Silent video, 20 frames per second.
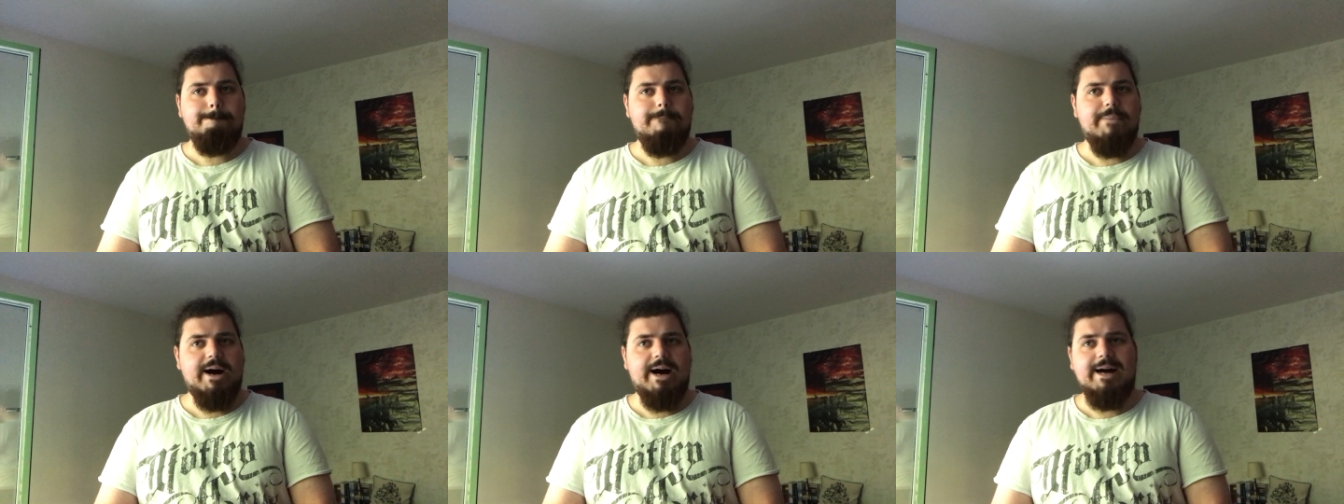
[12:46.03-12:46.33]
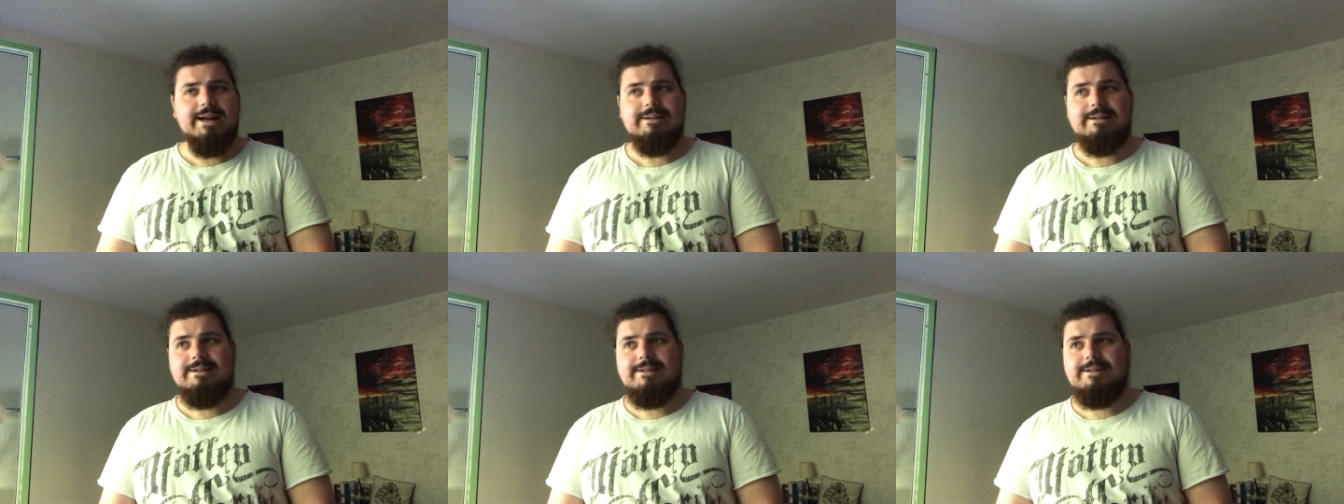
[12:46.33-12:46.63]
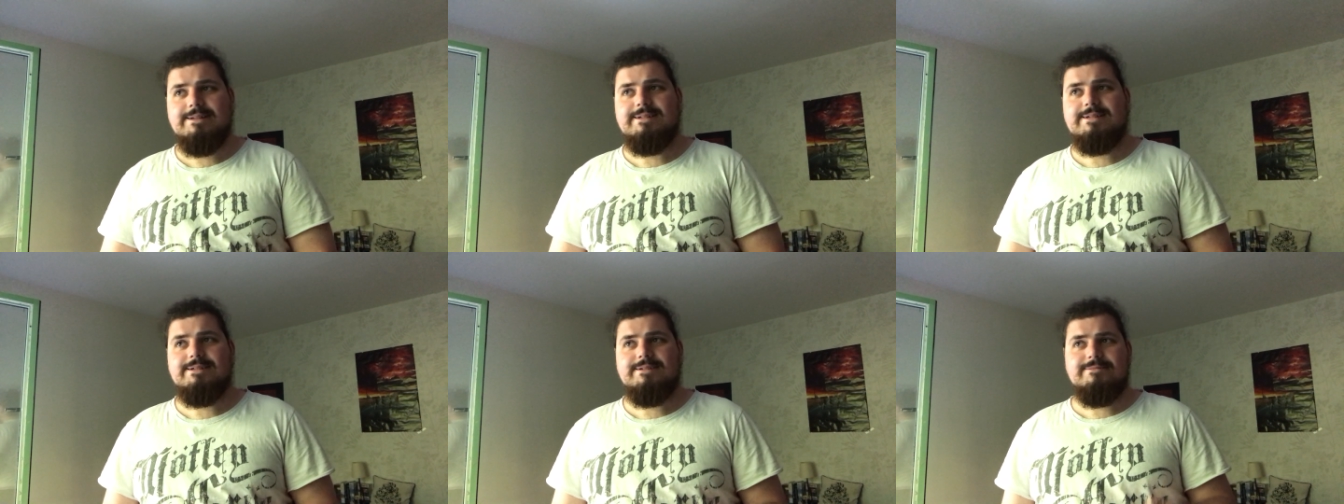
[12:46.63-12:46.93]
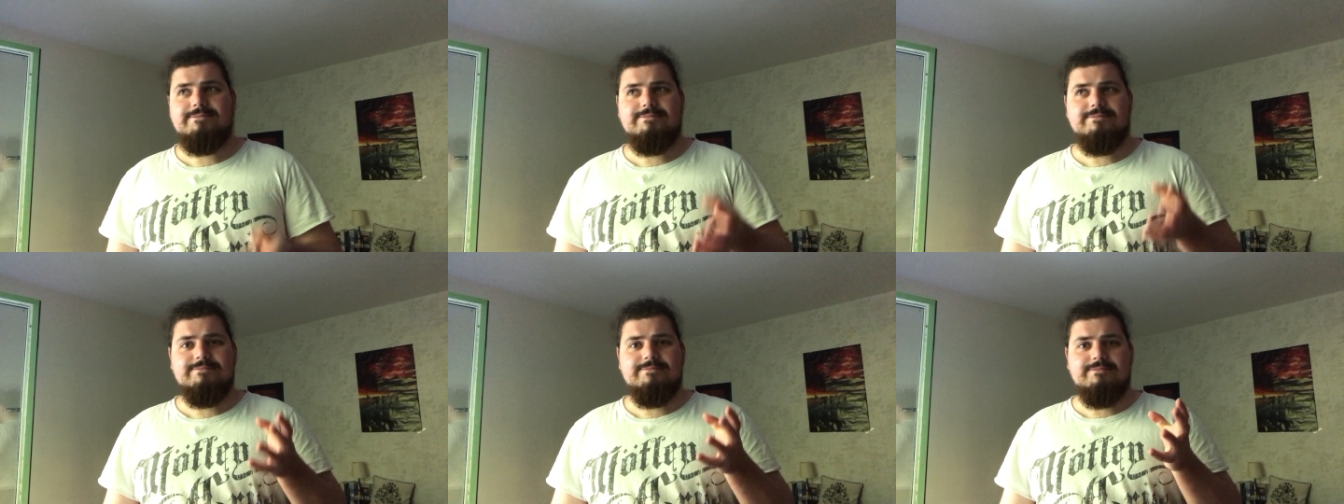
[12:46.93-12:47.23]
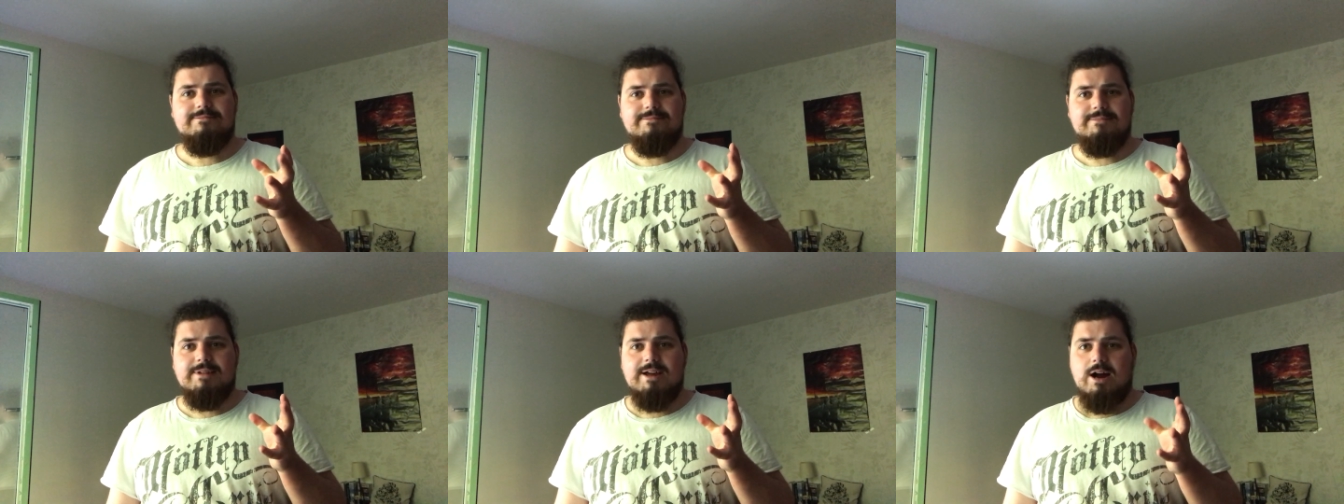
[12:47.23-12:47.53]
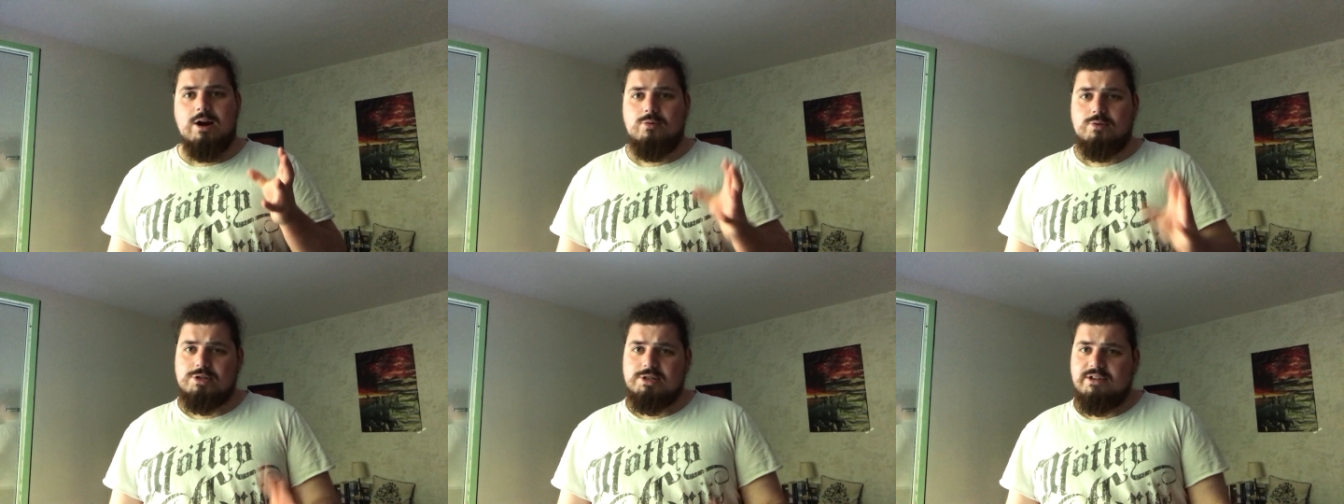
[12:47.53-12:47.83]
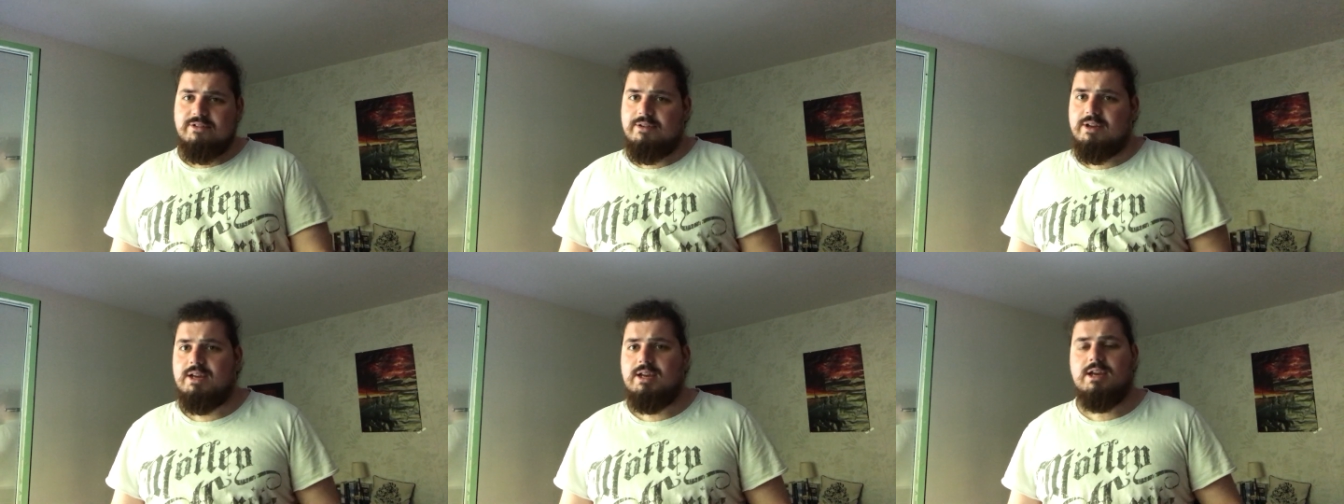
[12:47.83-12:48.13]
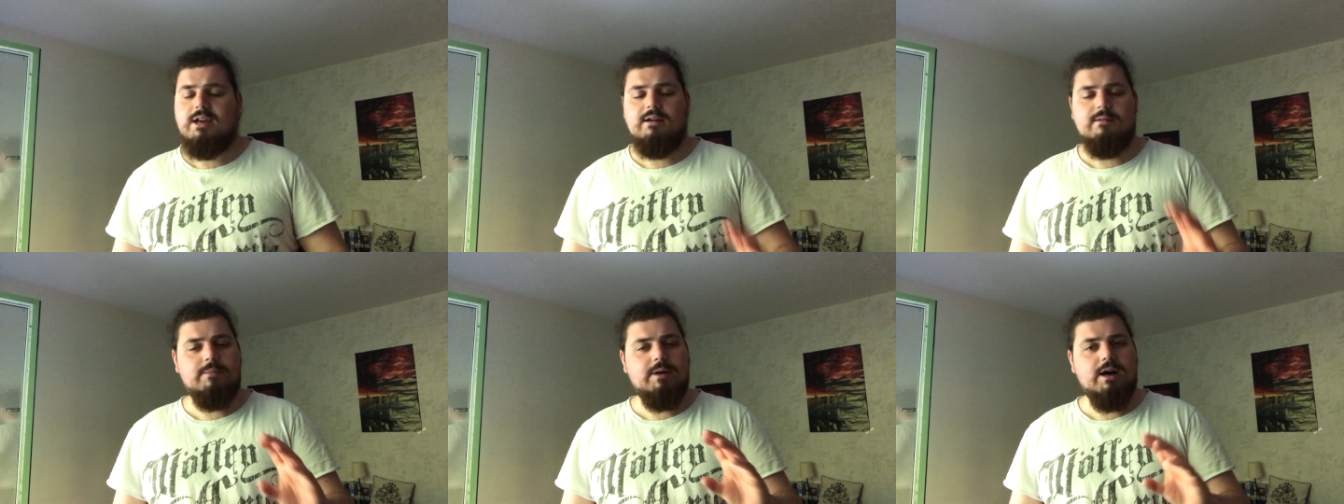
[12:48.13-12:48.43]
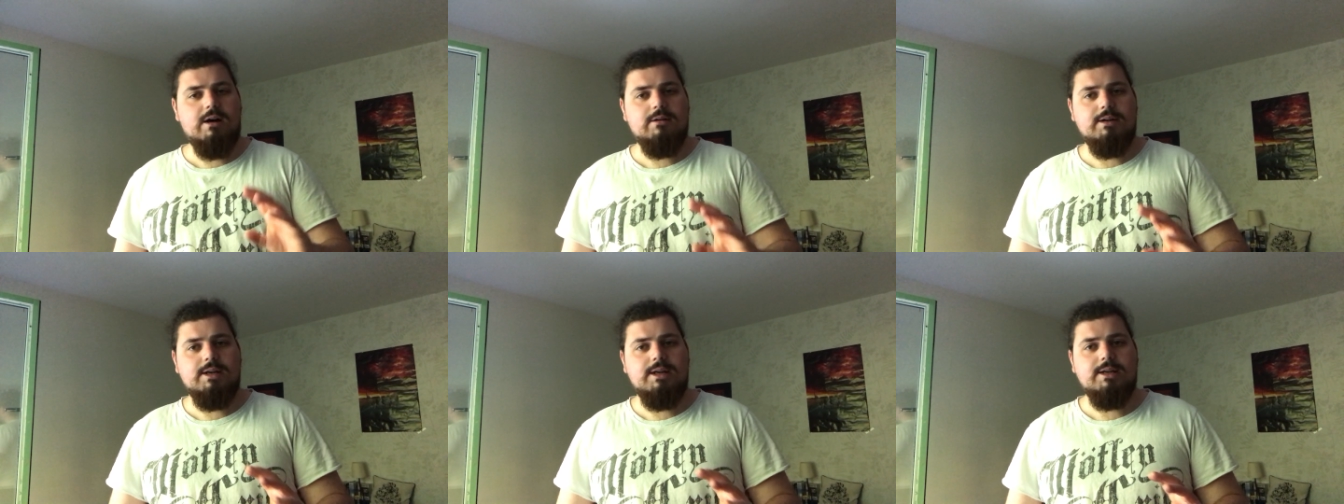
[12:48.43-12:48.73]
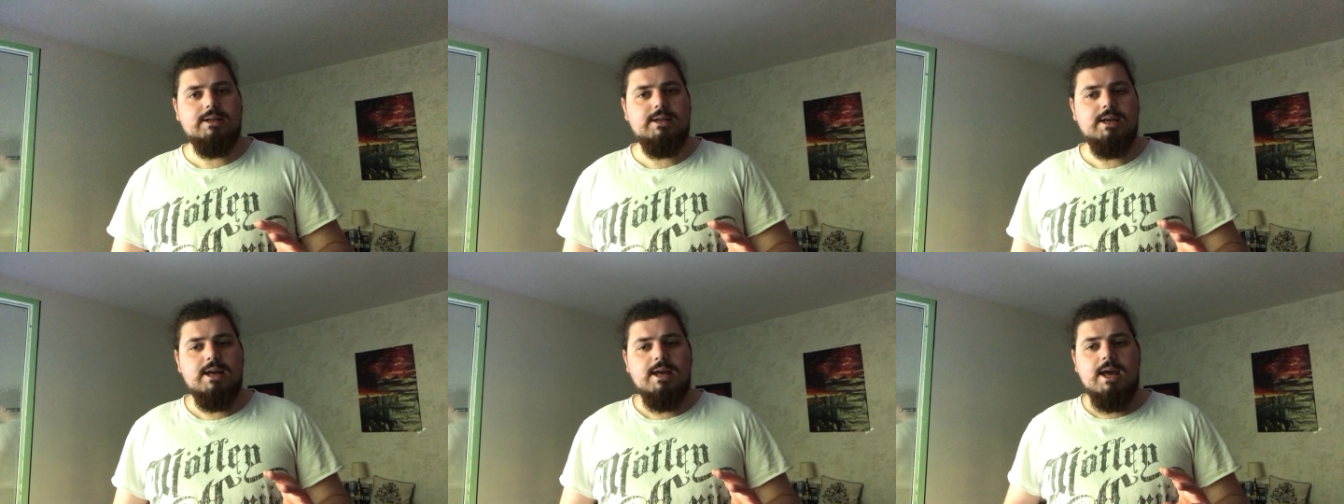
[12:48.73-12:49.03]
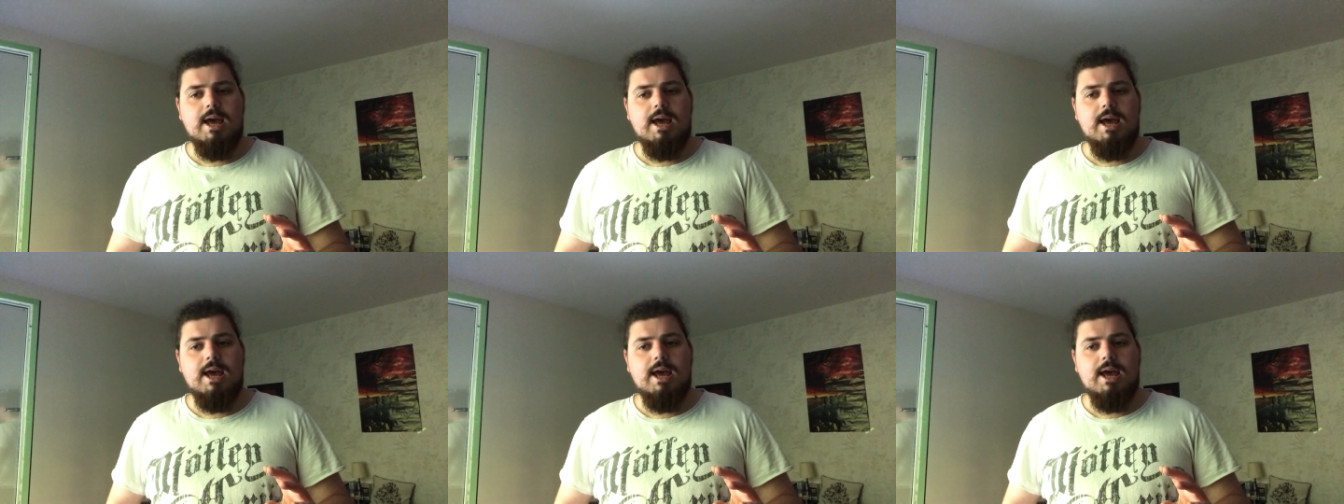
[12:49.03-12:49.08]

but I was thinking about it,